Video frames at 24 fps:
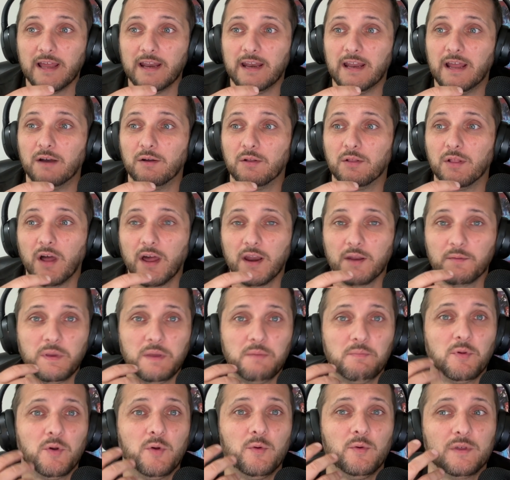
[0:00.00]
Now, a lot of
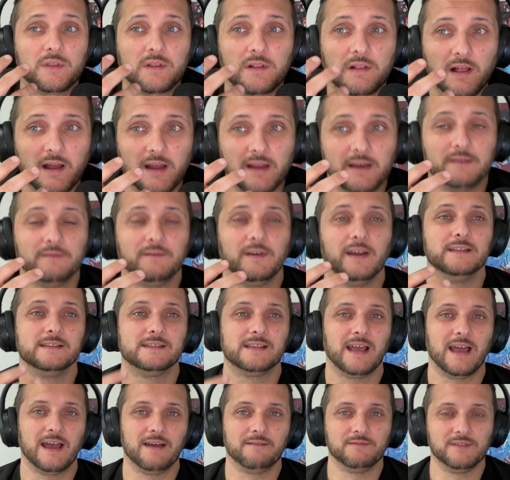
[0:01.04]
people with client
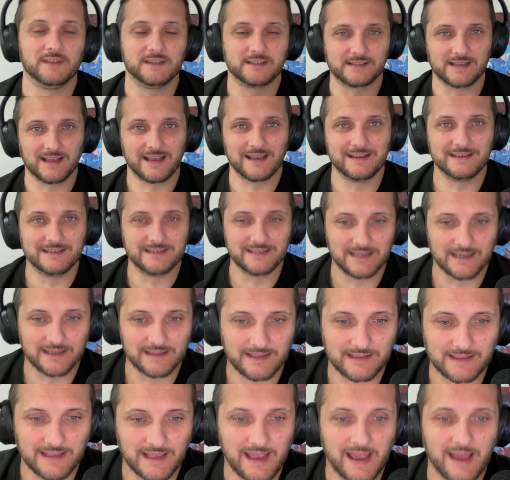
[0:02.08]
events have this idea
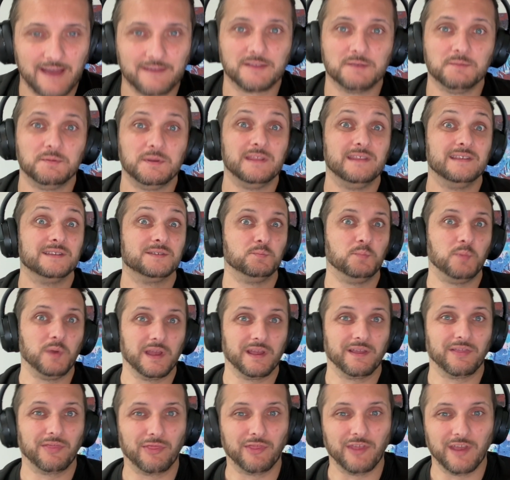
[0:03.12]
that they have to be this
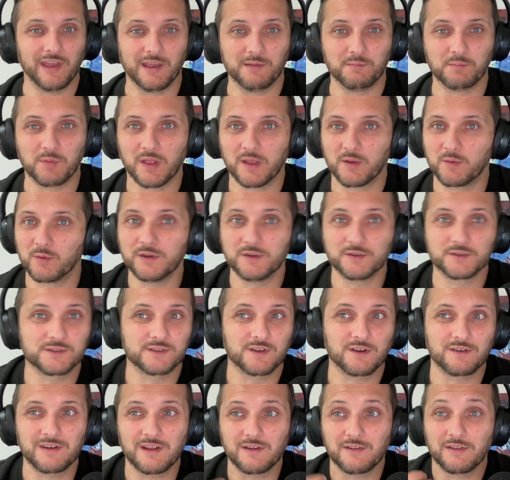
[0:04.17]
big thing. But like when you're
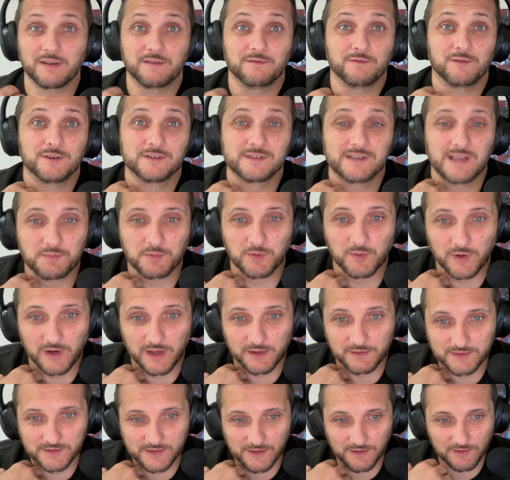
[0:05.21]
starting out, like for example, when
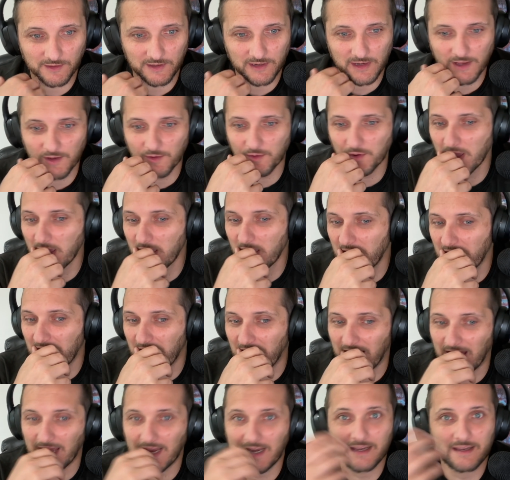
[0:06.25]
I was starting out,
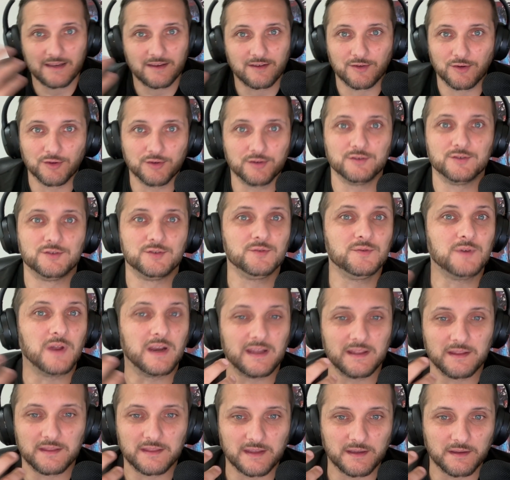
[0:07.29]
I couldn't do
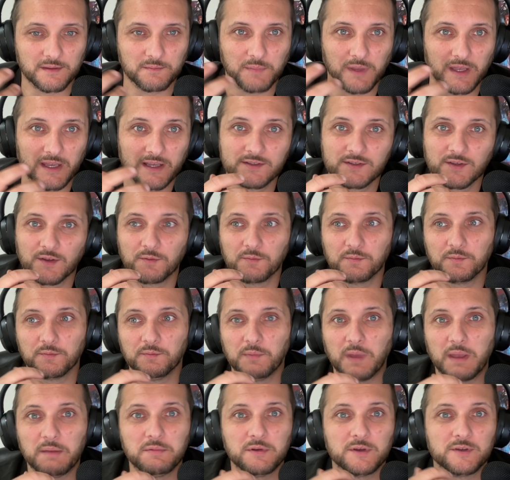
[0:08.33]
anything big. So
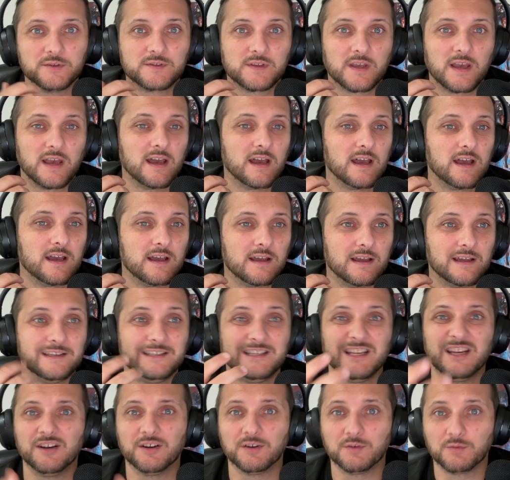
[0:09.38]
maybe it was a
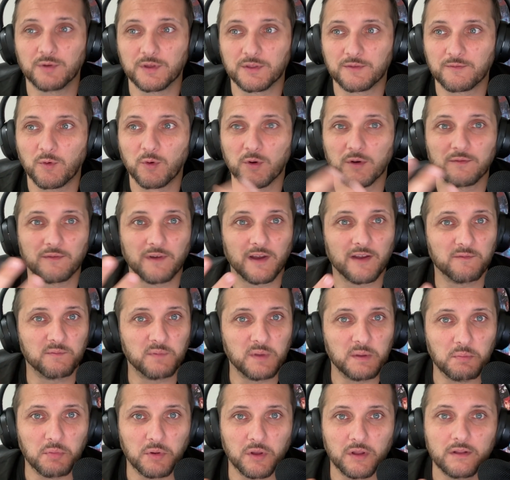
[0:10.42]
dinner with 4 or 5
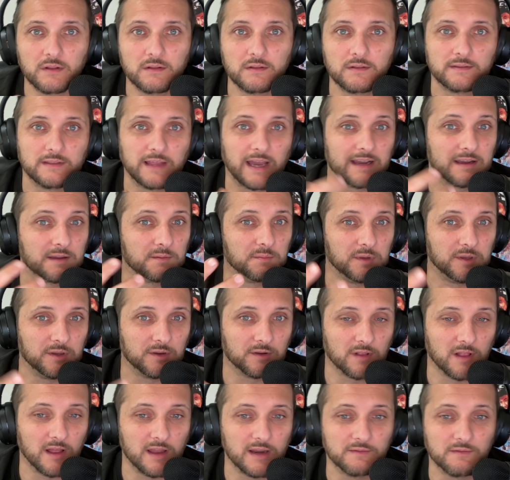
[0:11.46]
people. That could be your
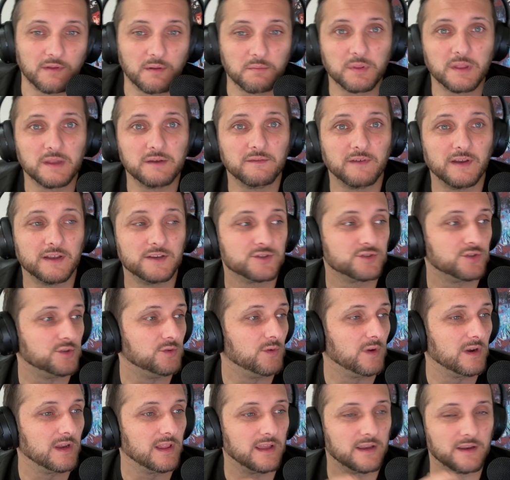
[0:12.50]
client event. But then
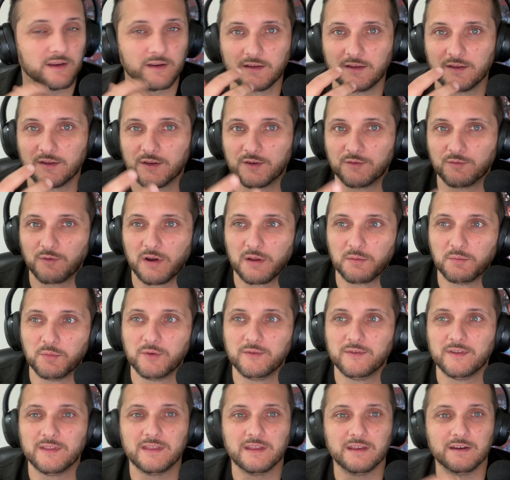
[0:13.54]
eventually you could run a
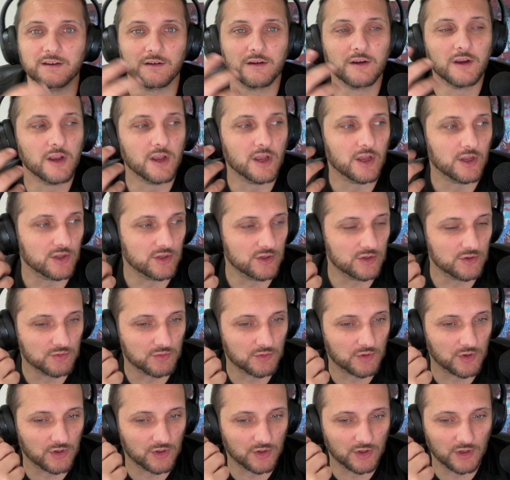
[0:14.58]
movie theater.
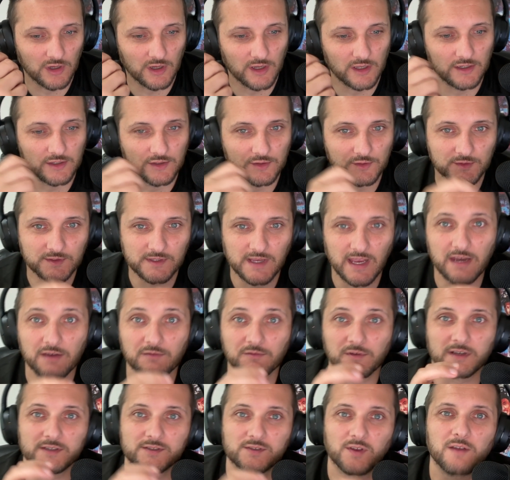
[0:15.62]
You could do skating
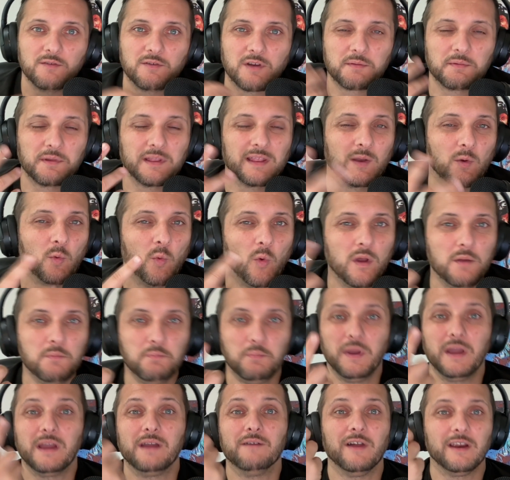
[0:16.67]
rinks. So I recommend like one
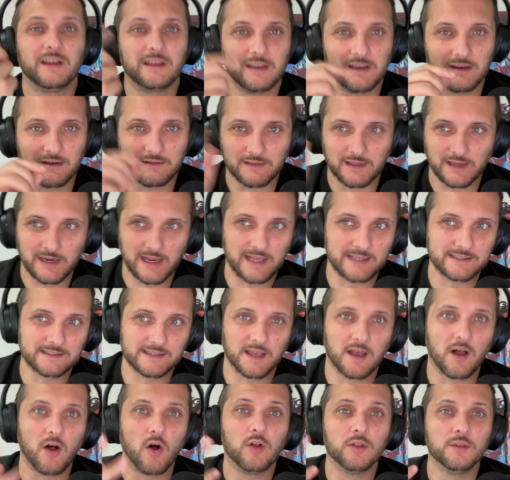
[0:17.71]
big event a year that has
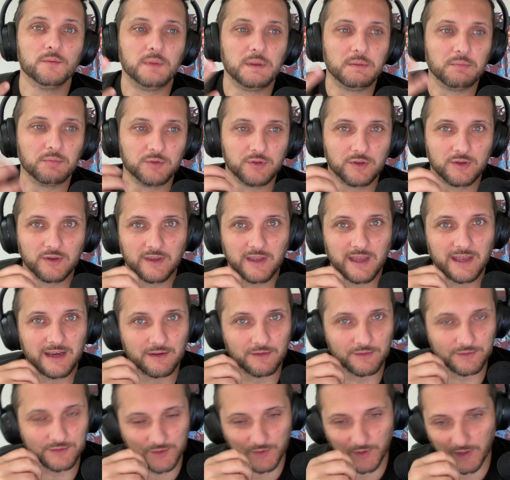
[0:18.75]
all the people you can get
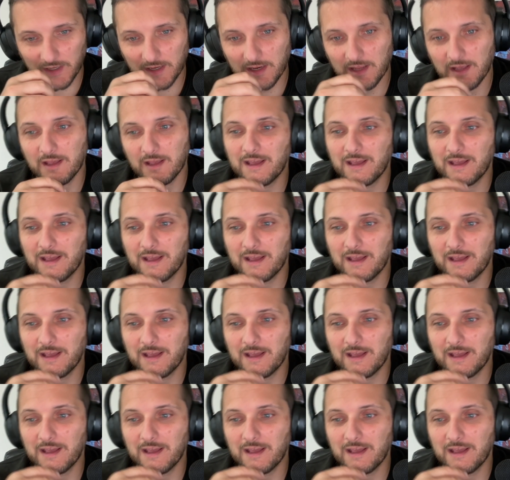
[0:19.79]
out to it.